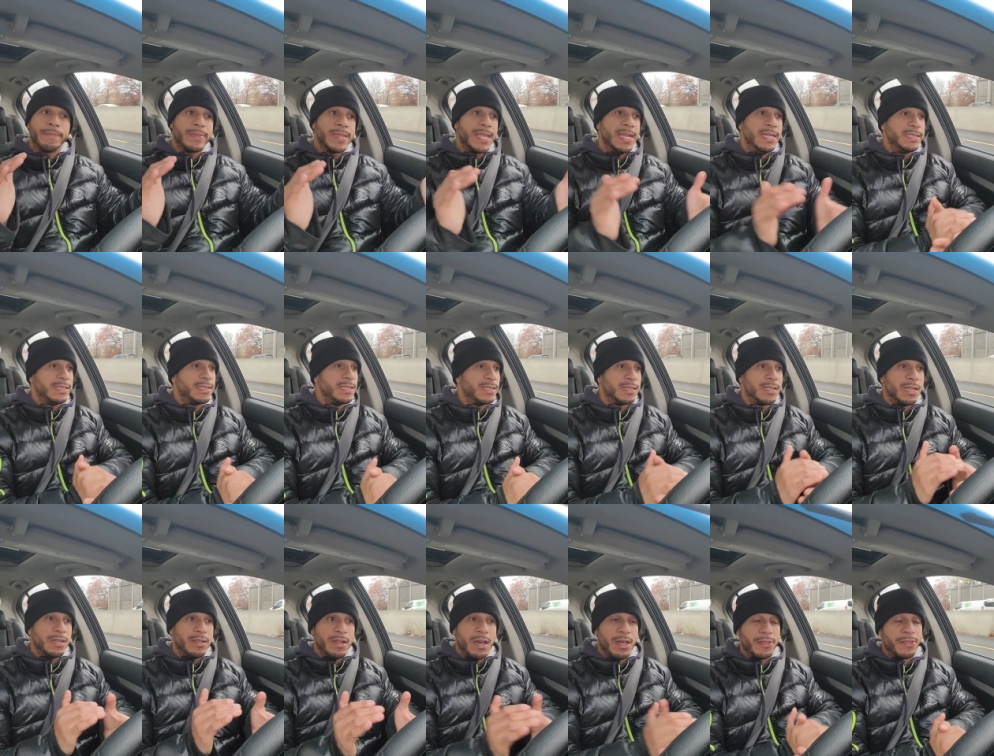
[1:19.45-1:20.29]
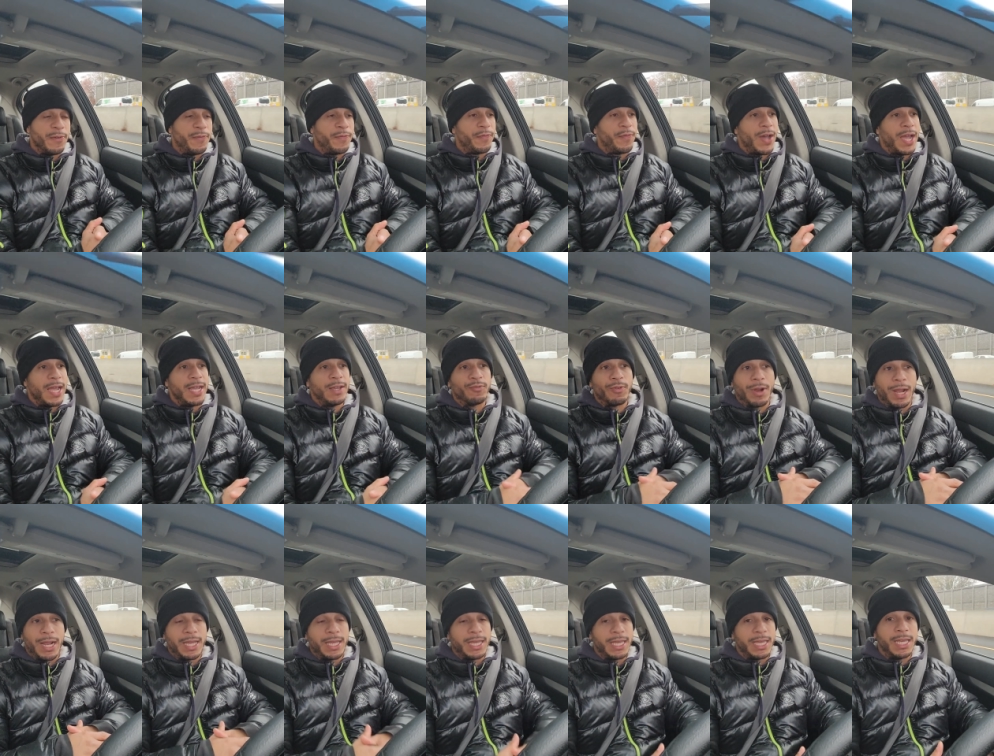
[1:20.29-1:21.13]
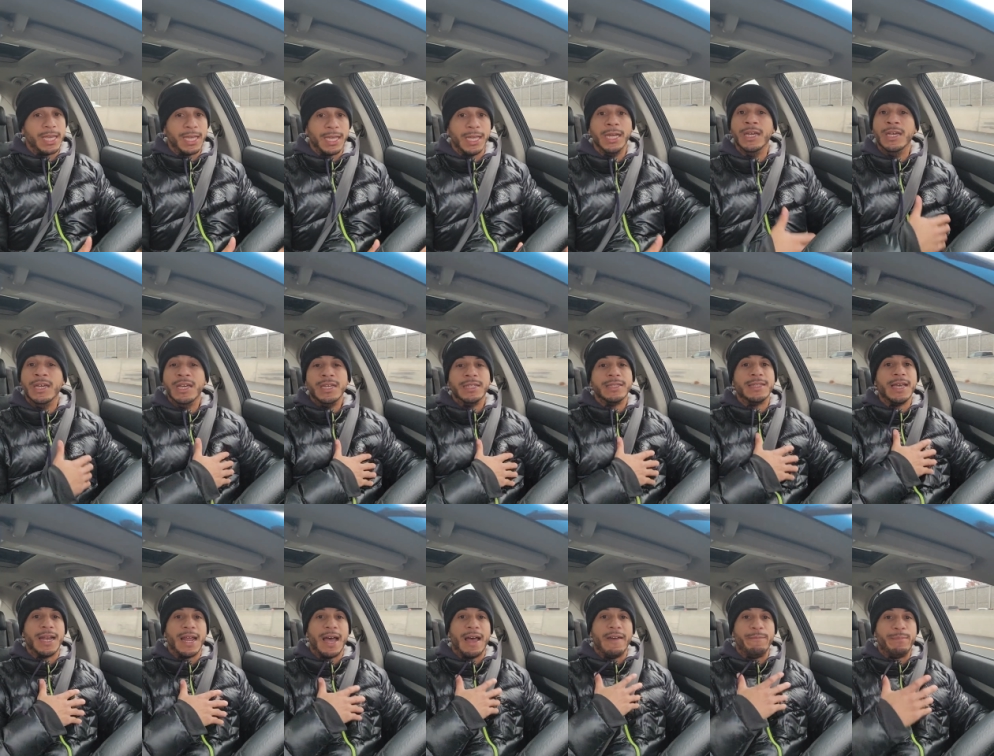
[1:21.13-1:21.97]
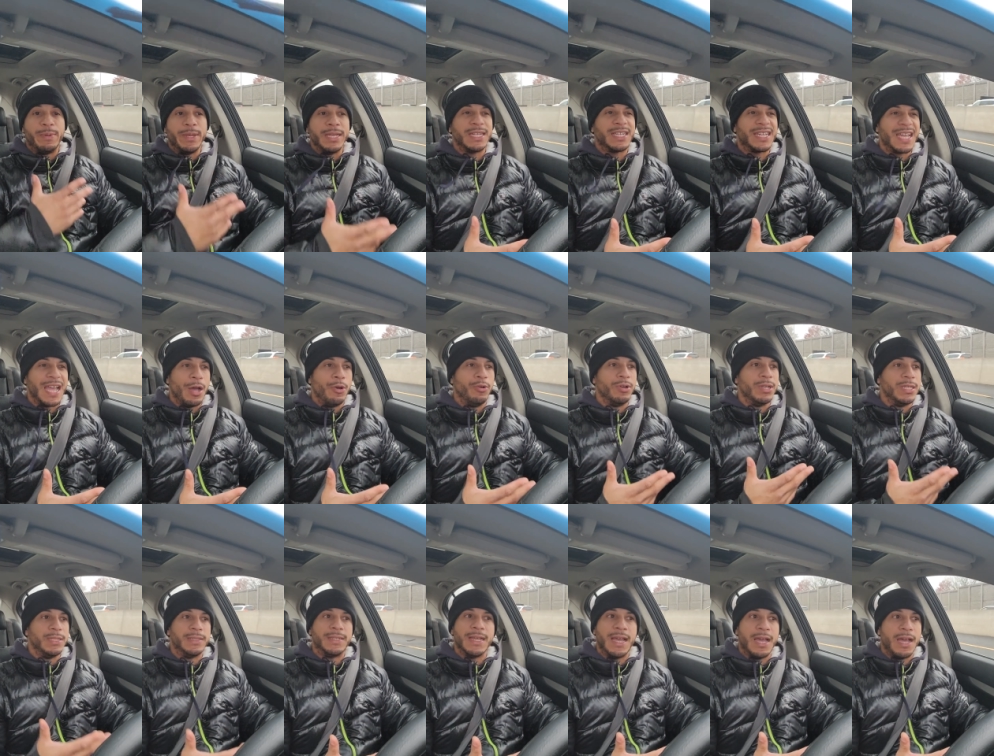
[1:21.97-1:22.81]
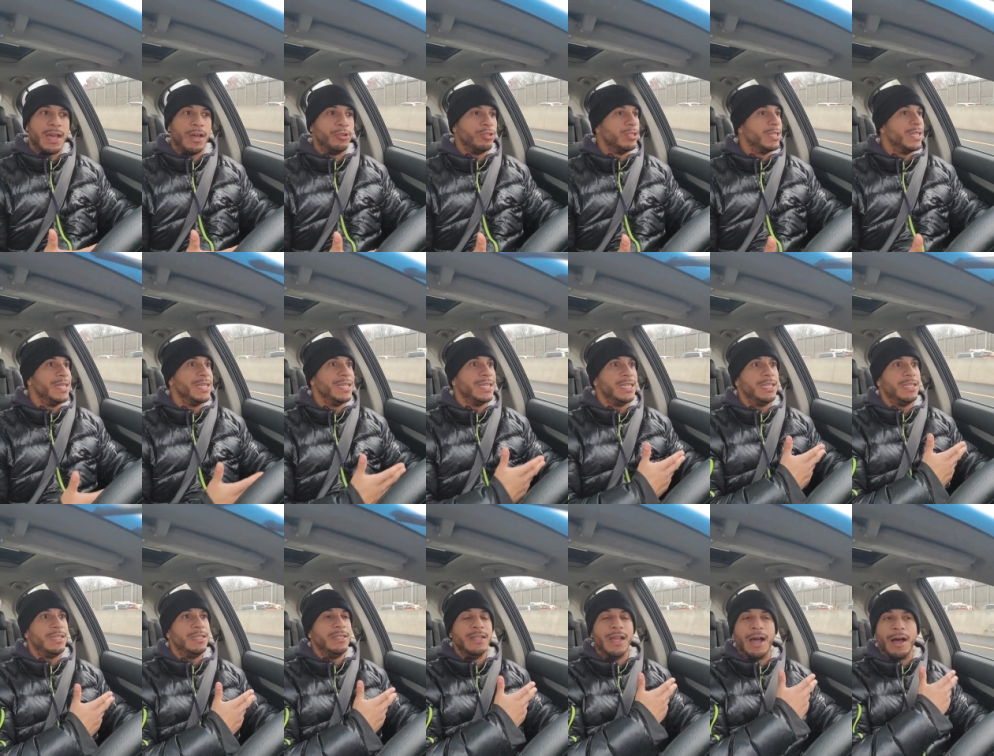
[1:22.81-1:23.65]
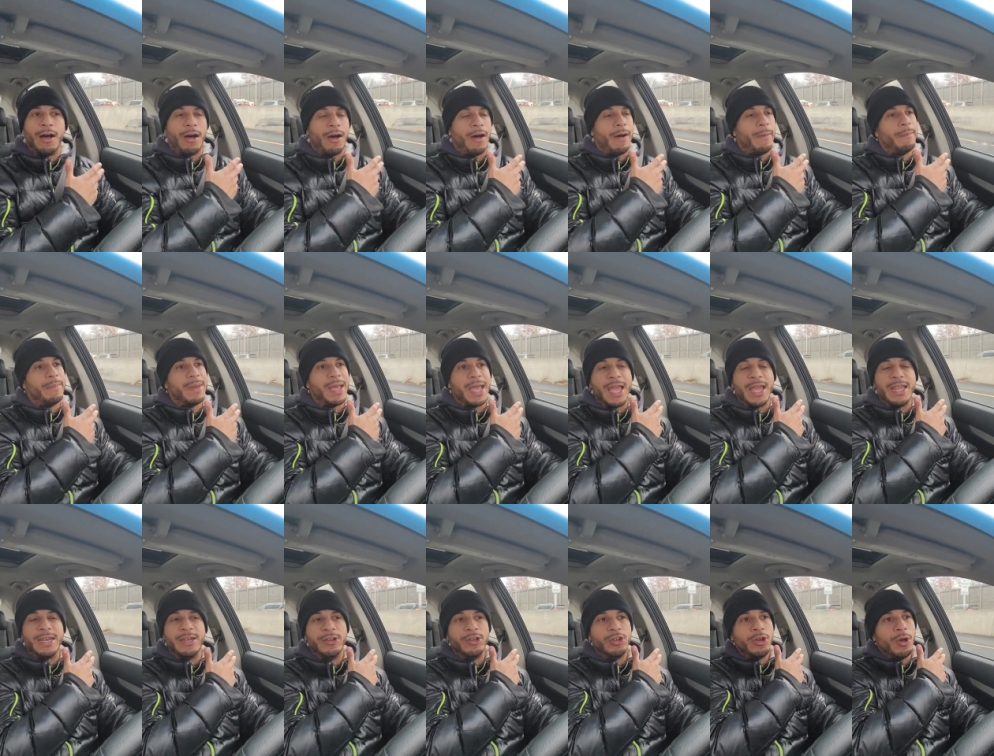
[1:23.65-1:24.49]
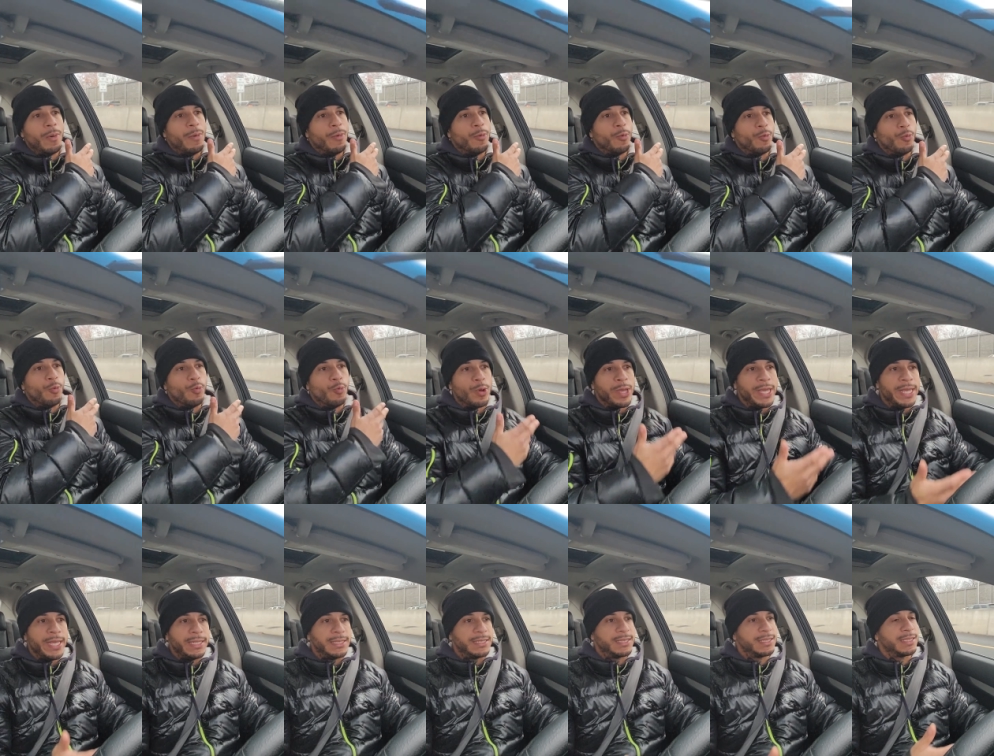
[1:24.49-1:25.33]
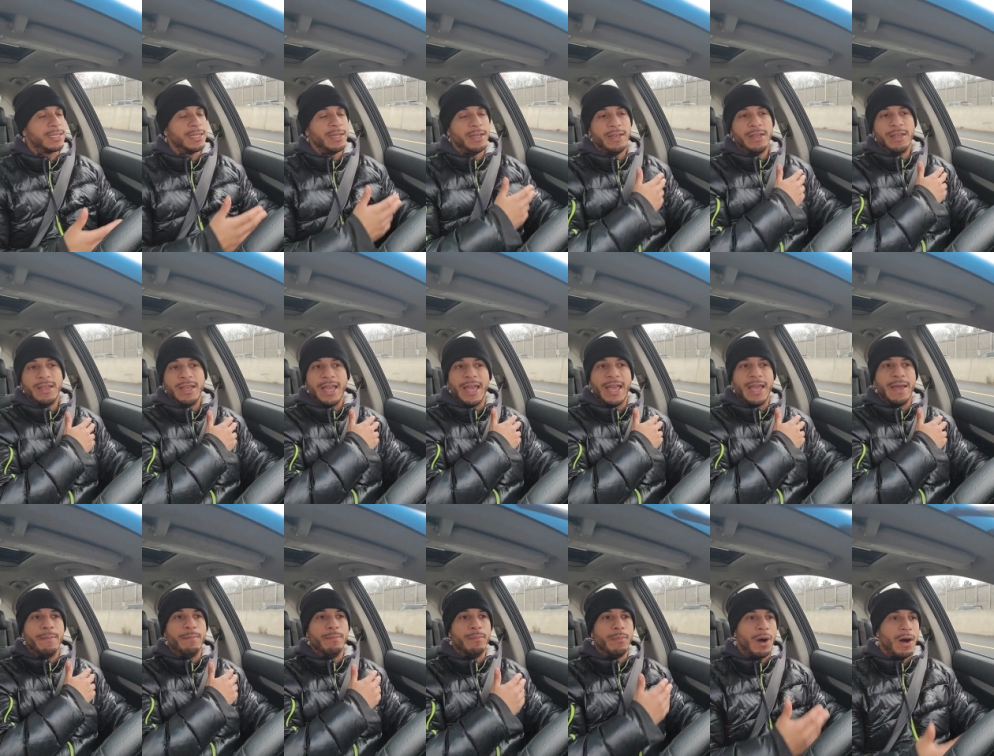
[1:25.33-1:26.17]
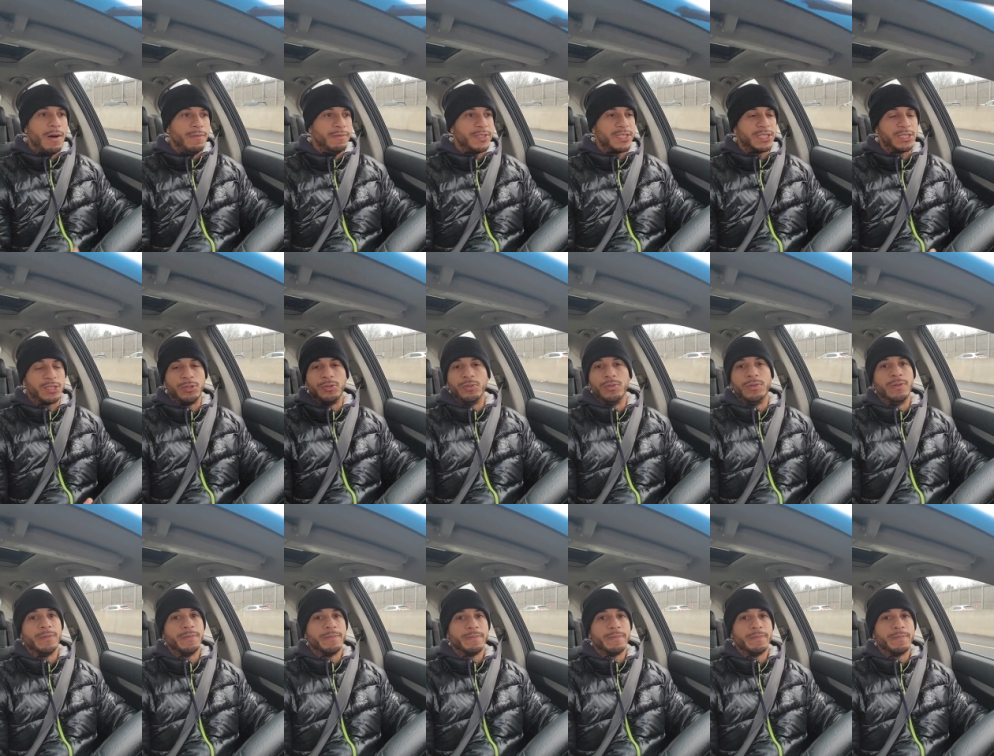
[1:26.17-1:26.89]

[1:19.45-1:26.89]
This is another fight right here that I've been counting down the, oh man, weeks and months to.